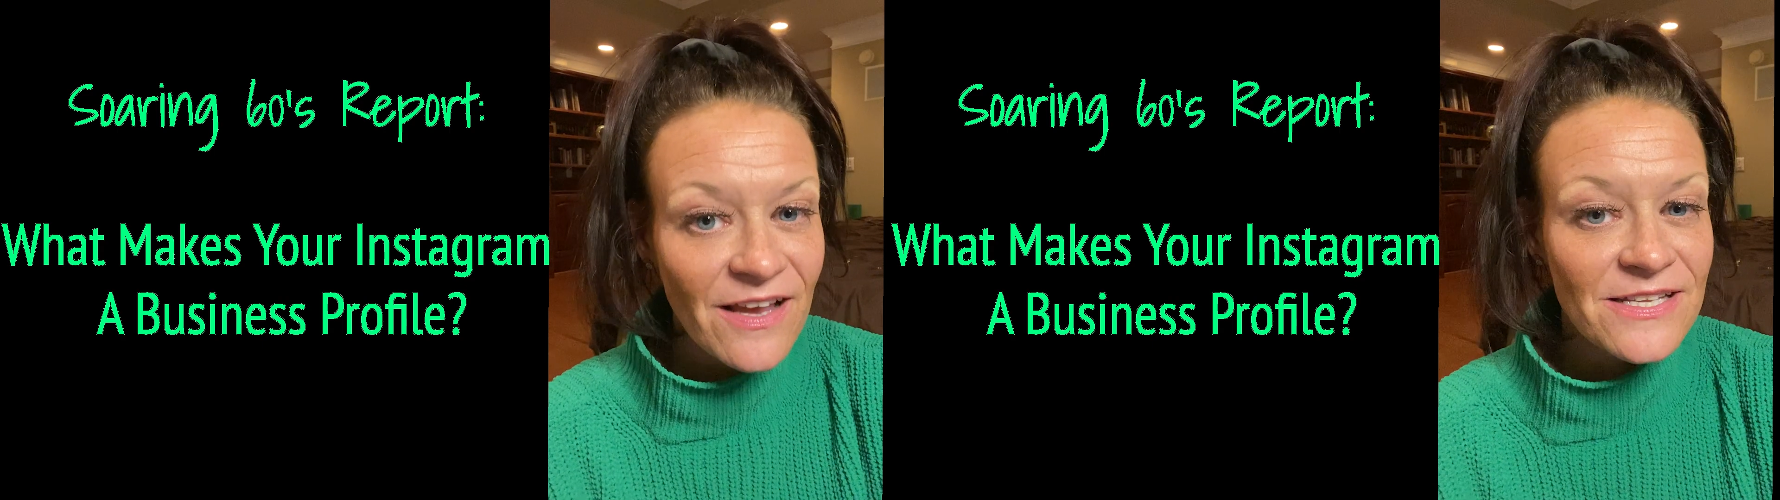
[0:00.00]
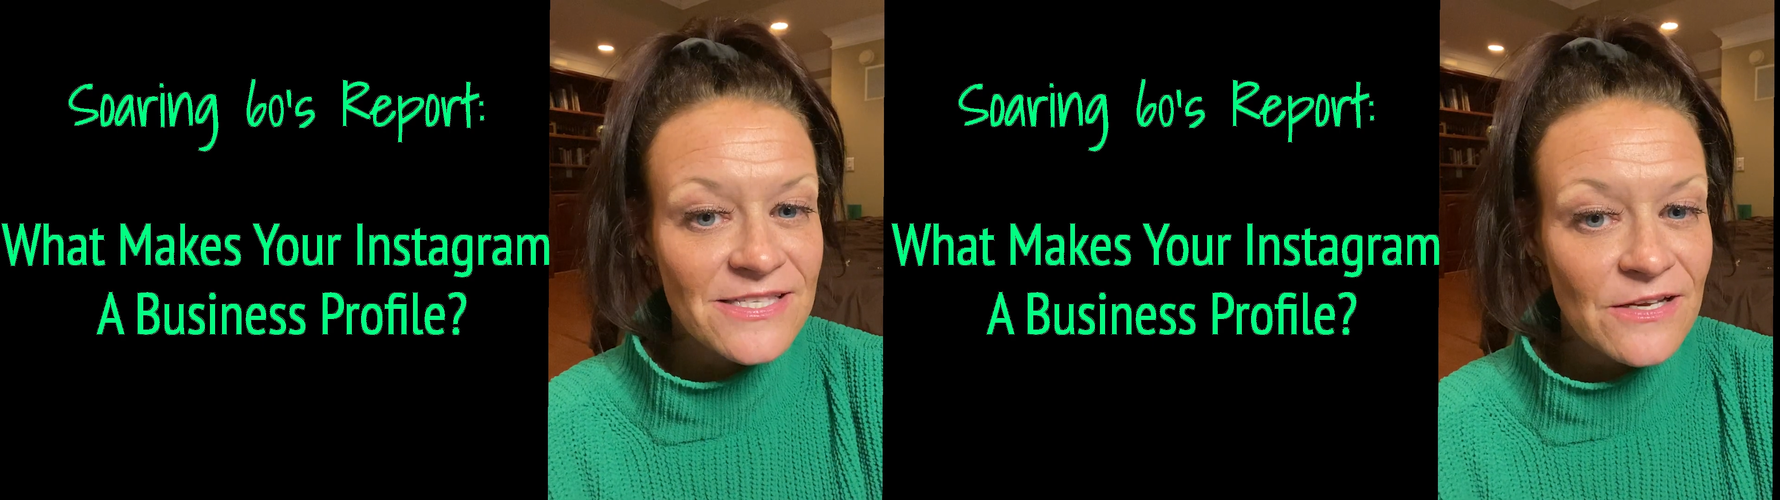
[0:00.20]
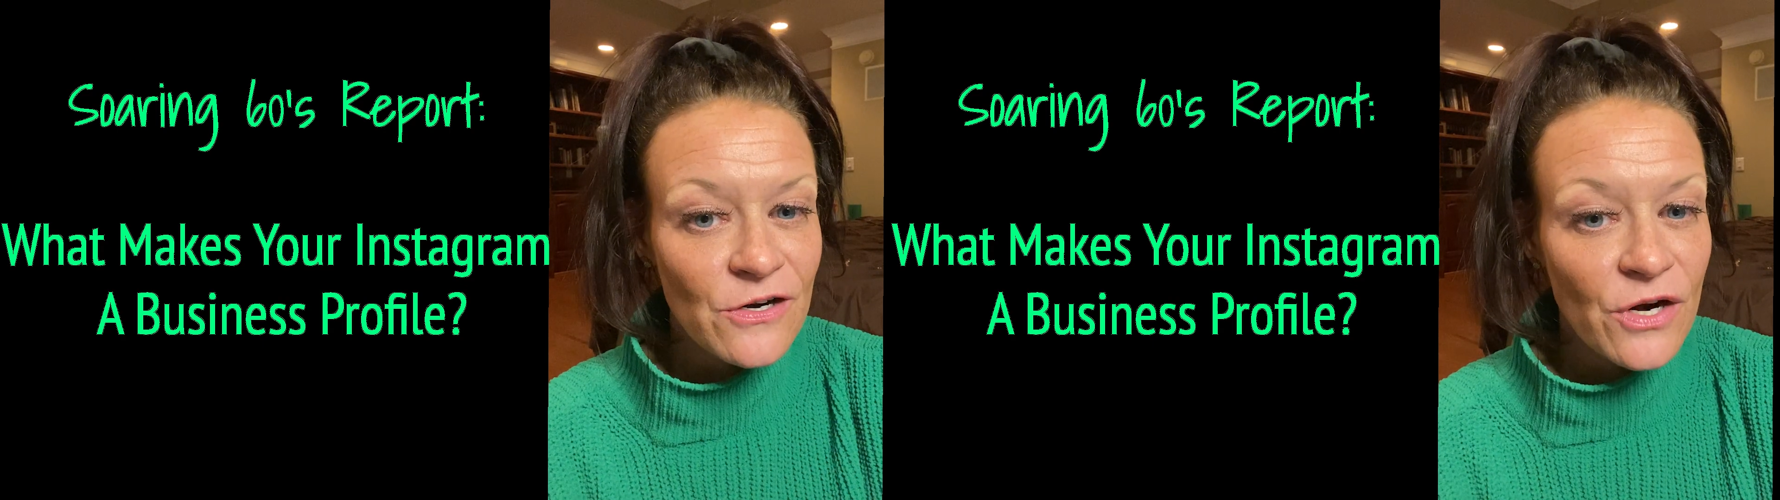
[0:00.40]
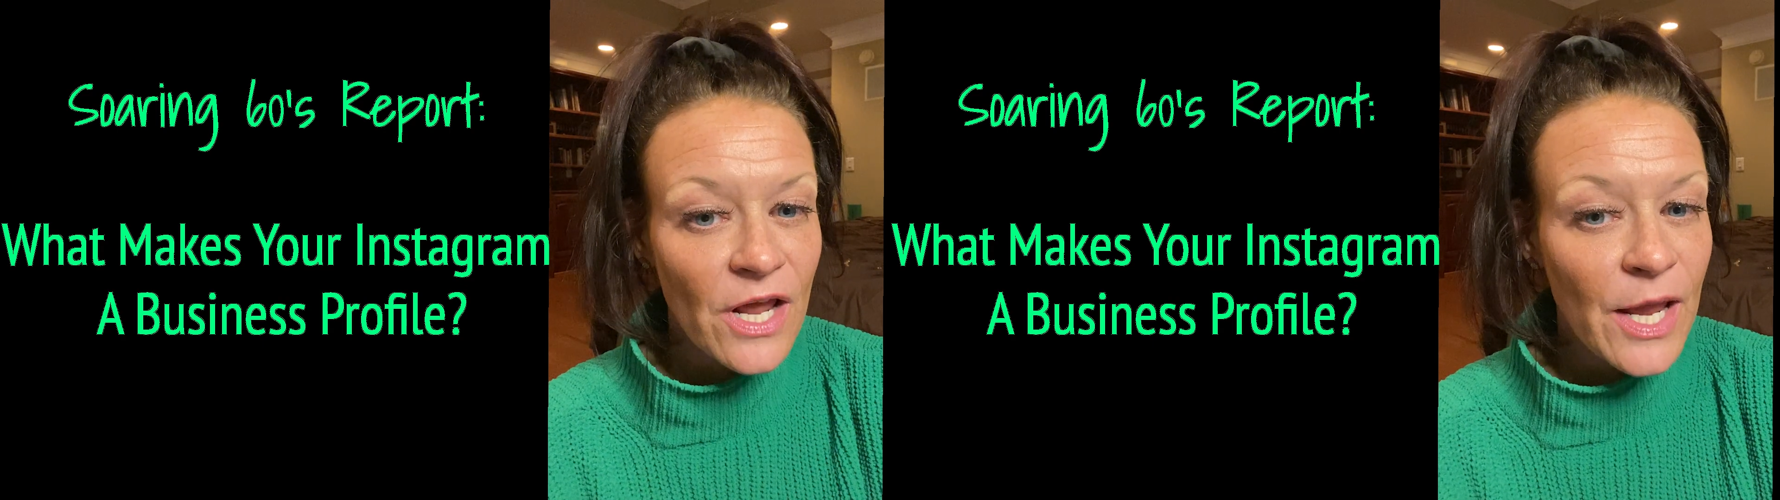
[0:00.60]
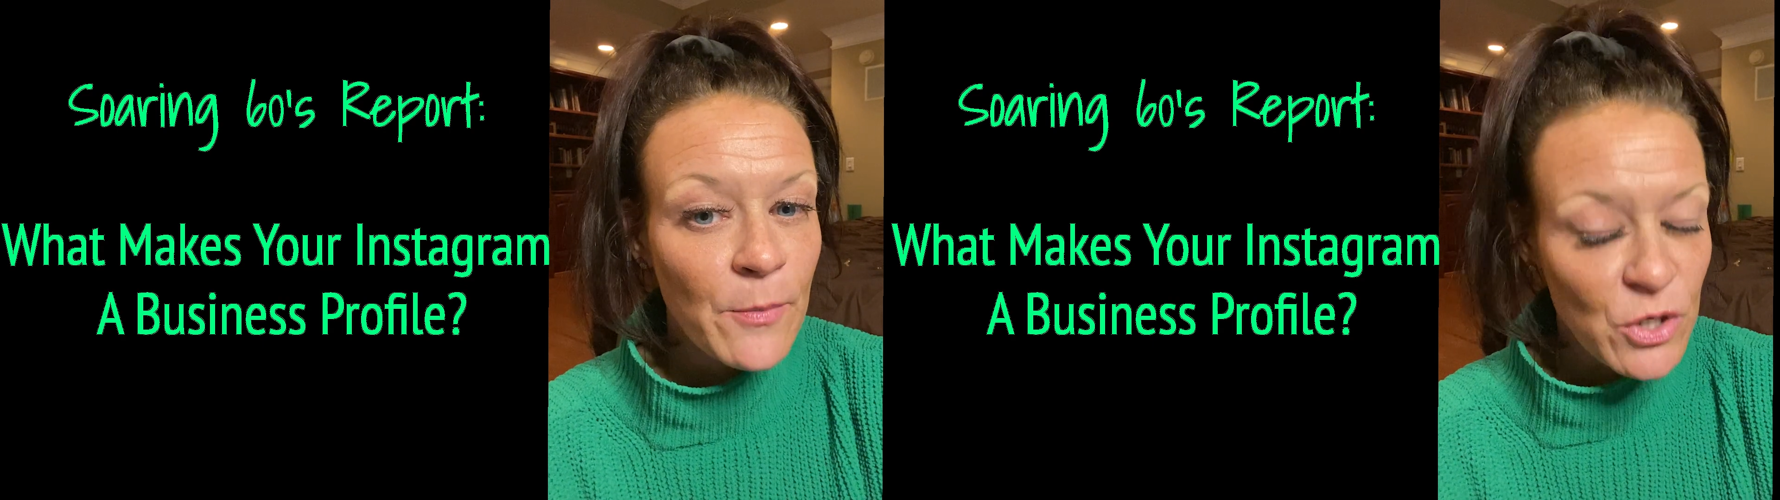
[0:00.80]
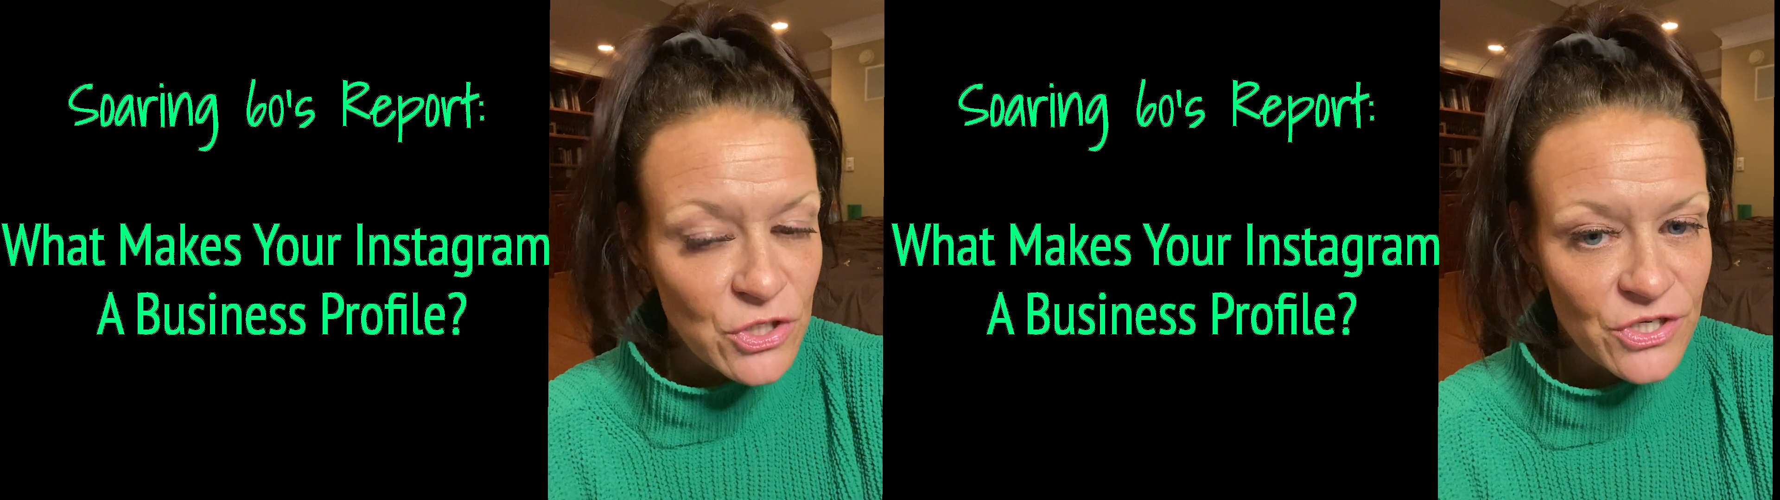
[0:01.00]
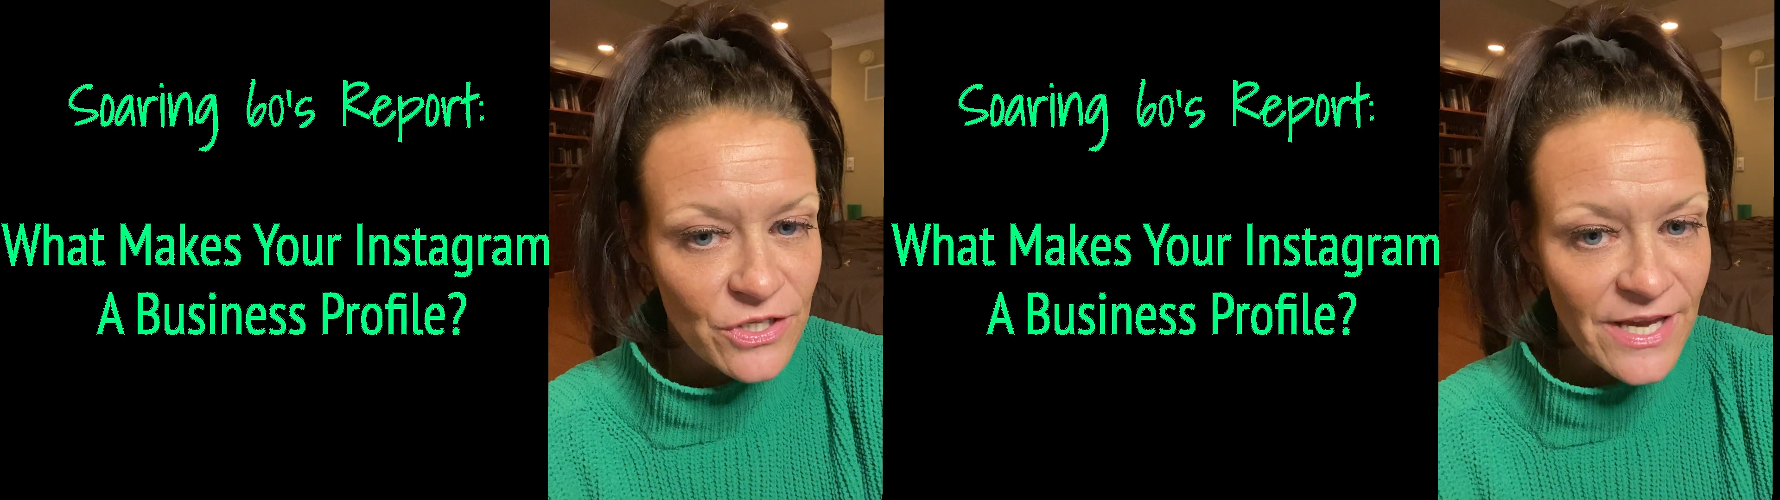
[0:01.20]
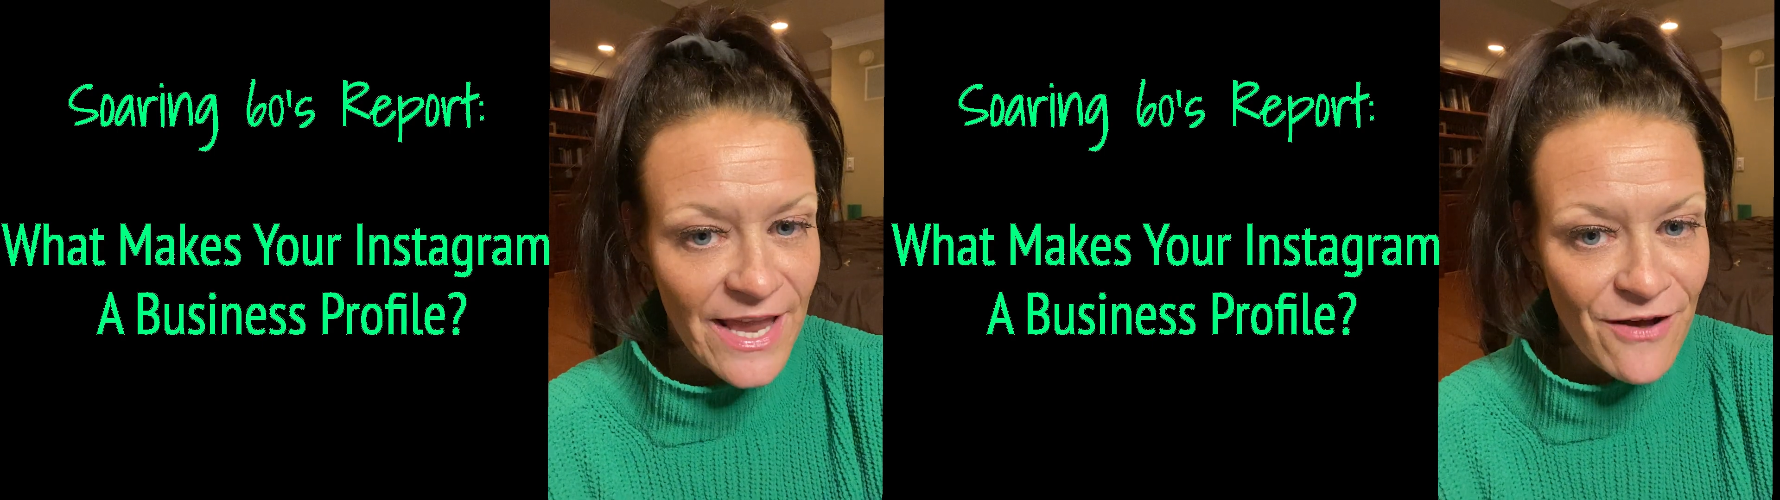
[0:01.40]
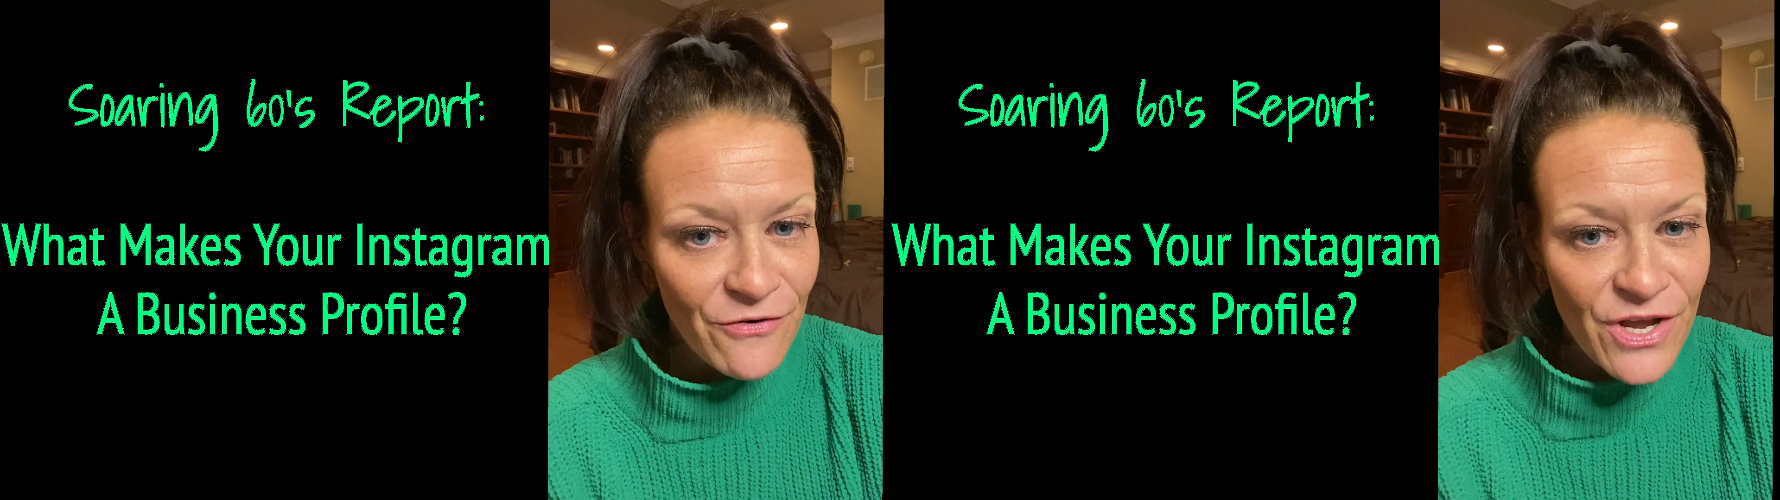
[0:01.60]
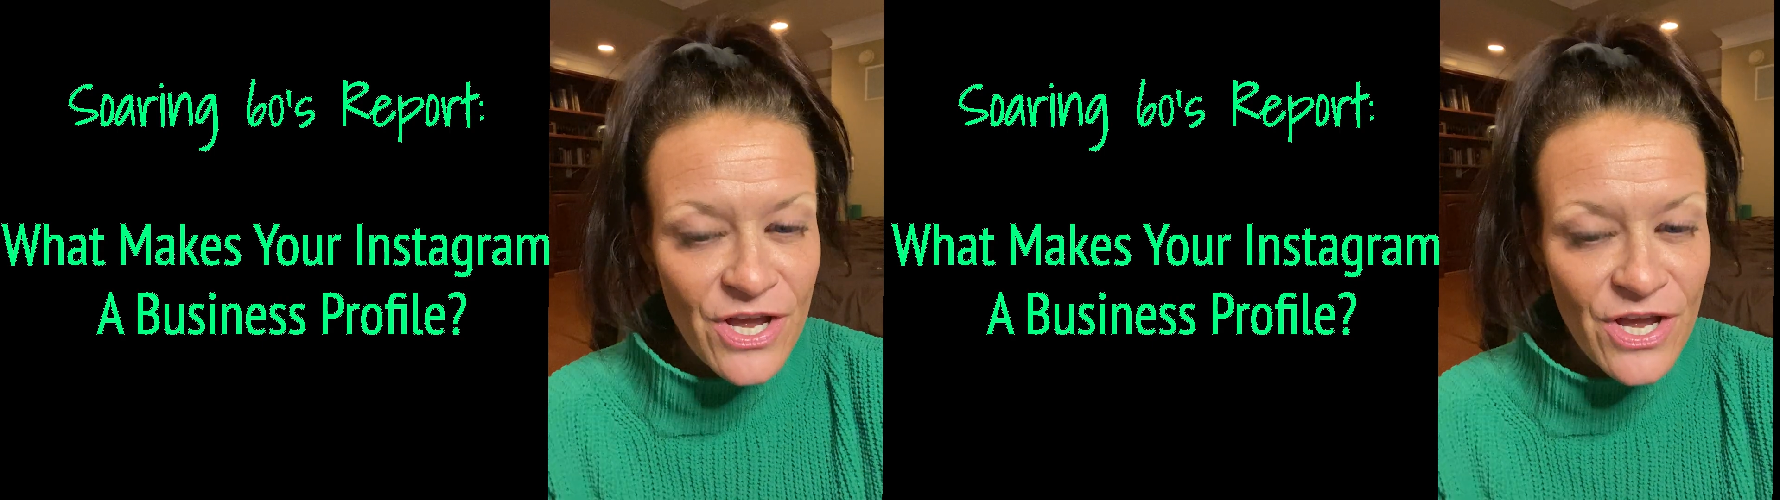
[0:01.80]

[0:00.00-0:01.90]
considered a personal account.